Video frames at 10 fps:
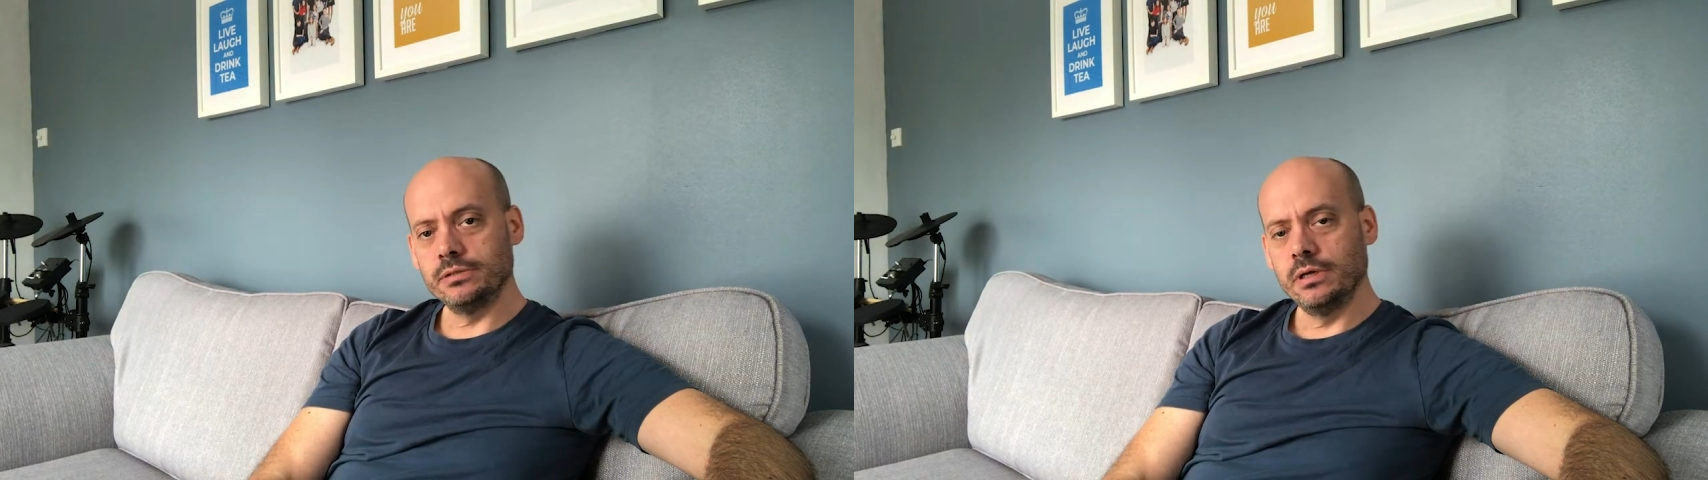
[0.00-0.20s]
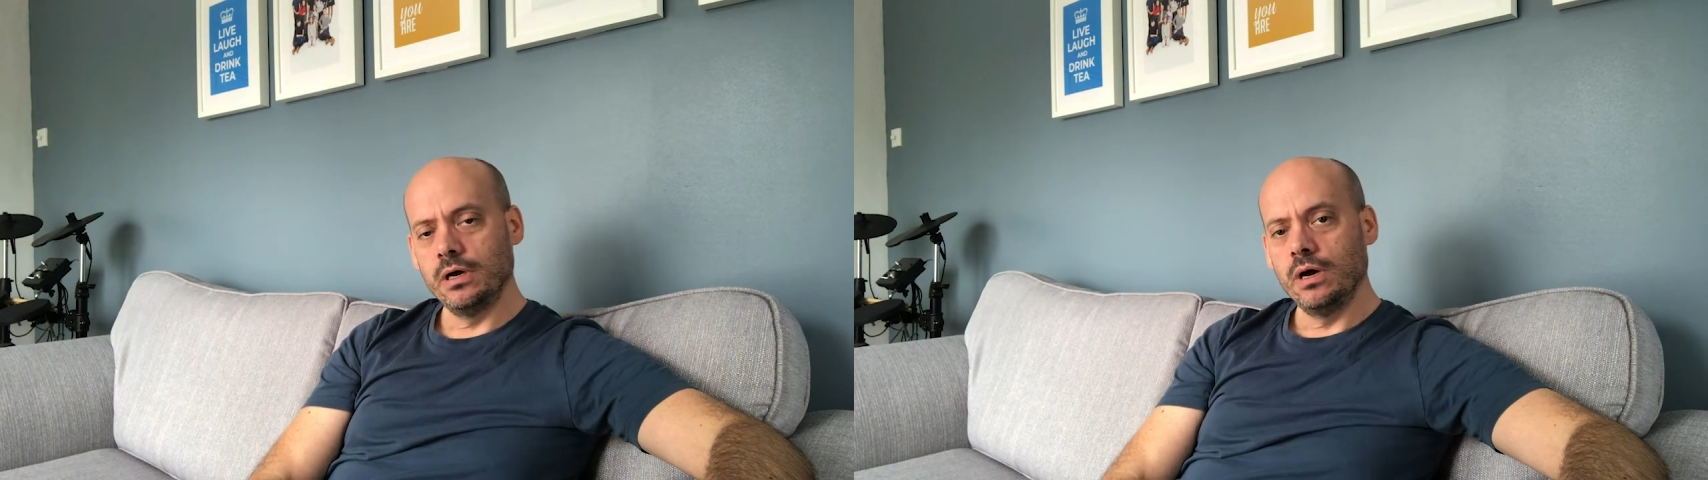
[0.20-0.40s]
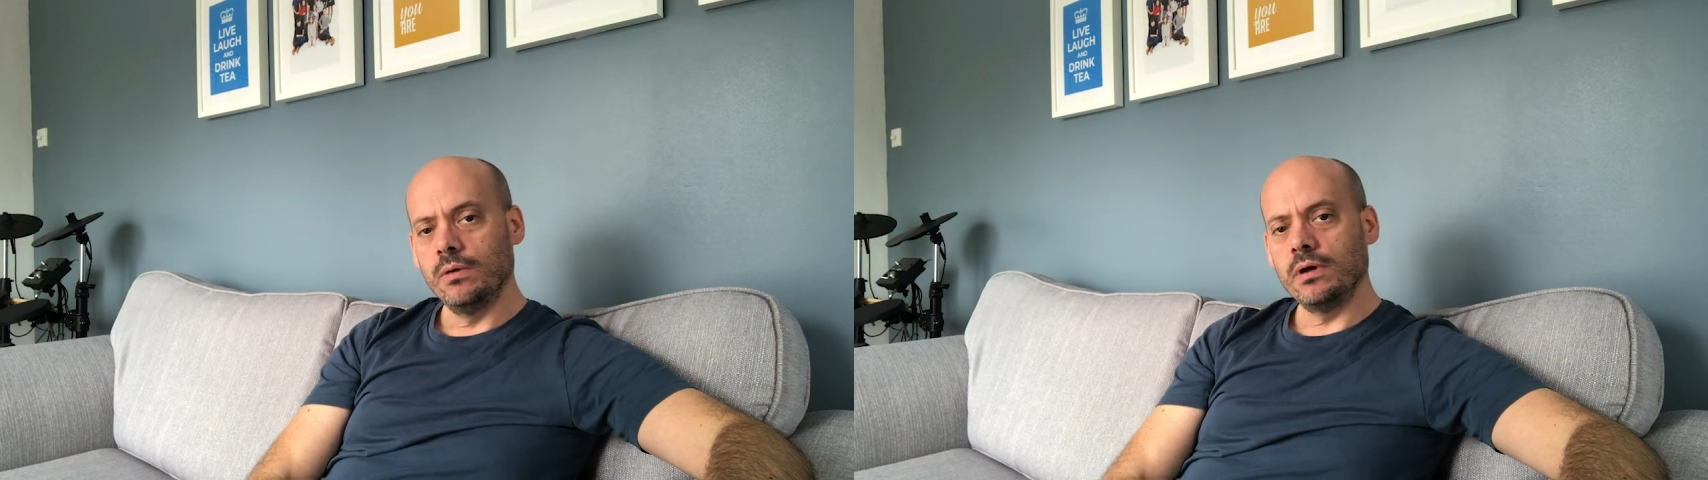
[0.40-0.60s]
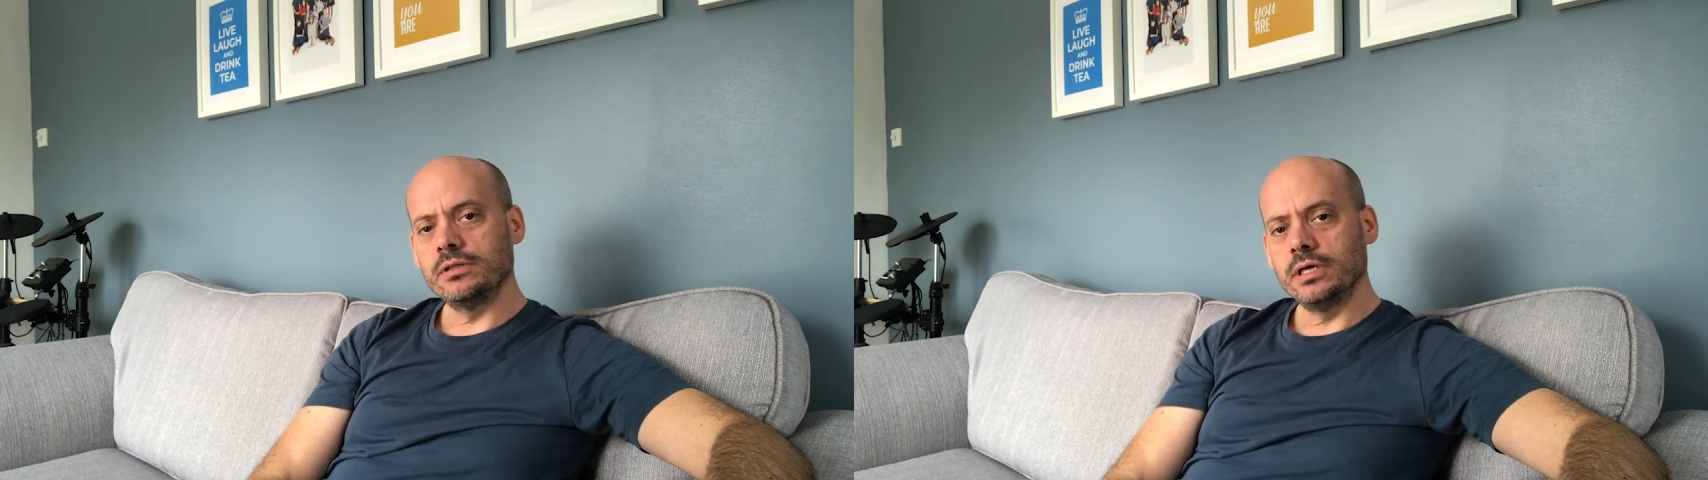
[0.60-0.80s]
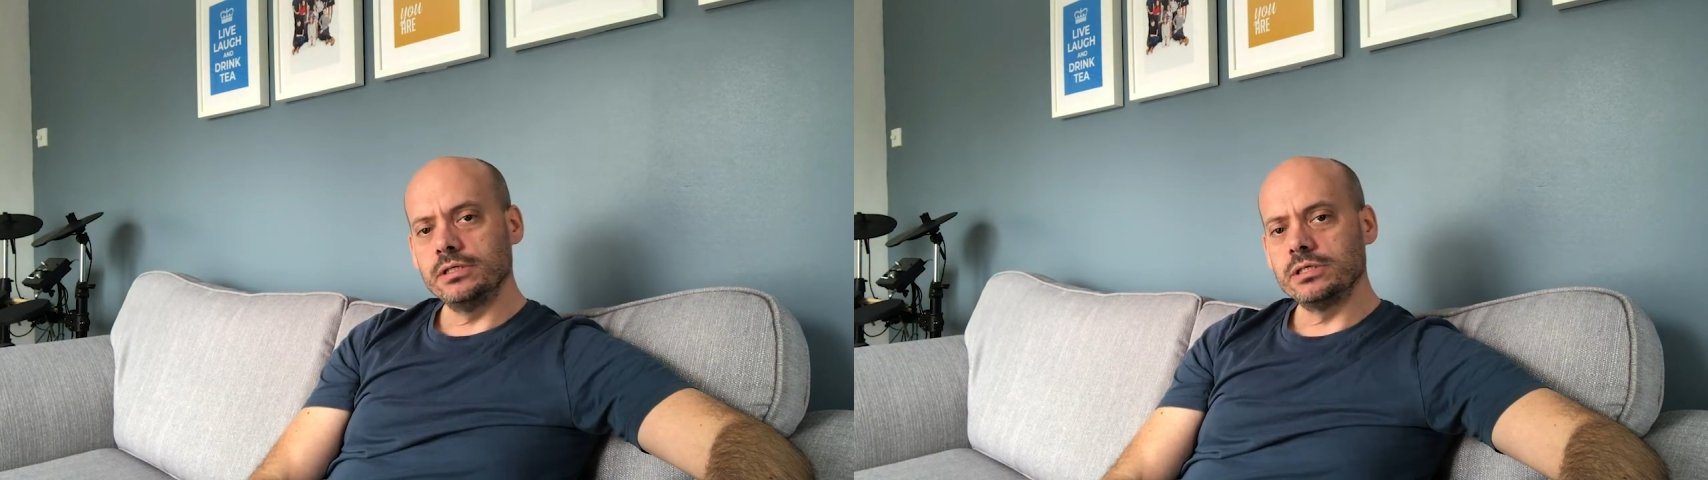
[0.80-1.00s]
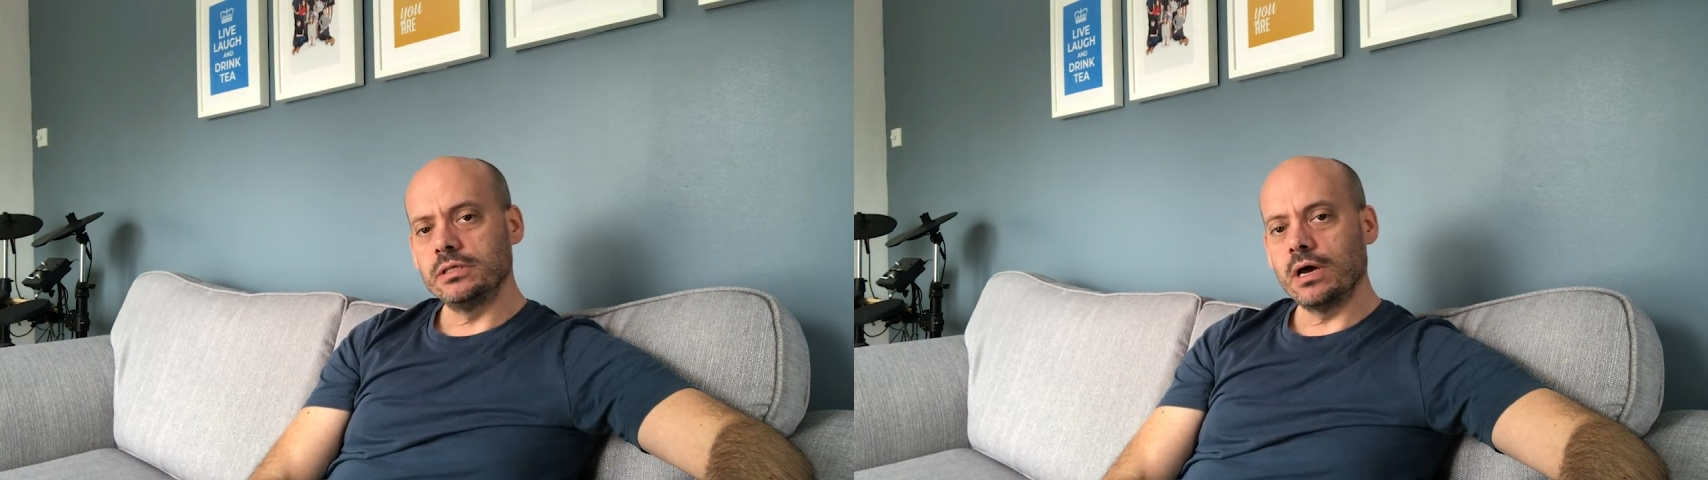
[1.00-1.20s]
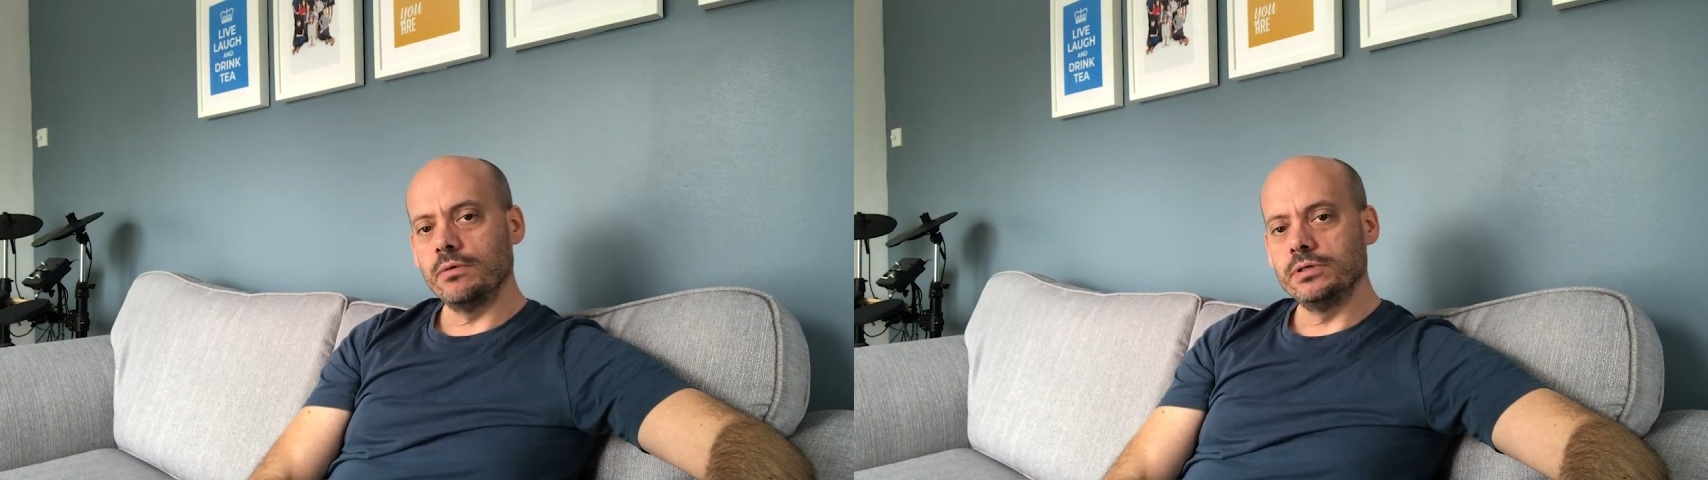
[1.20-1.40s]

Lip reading: And one thing to know